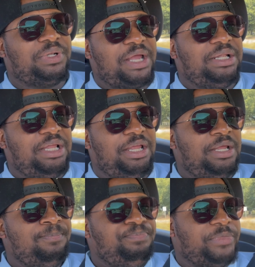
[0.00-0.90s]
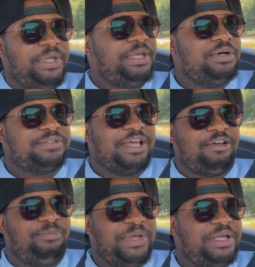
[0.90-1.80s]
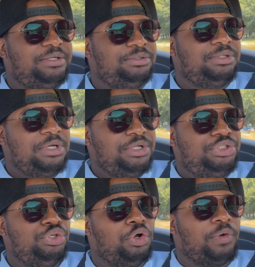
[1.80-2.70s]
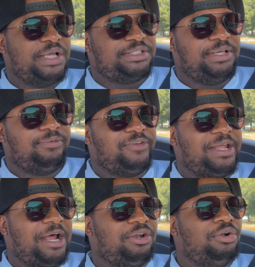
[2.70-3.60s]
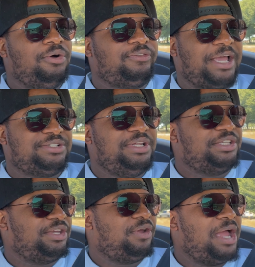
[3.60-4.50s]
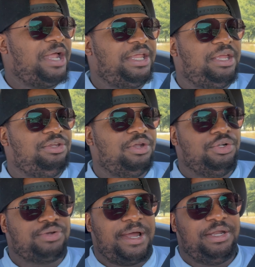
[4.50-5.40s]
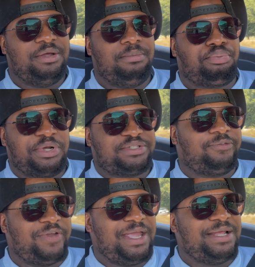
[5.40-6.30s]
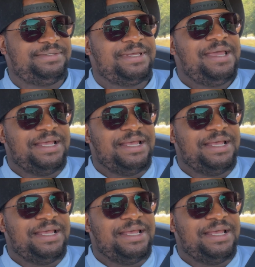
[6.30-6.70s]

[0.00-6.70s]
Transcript: lately the Eagles have been too aggressive. And I don't know if that's Nick Sirianni, you know, trying to impress the fans.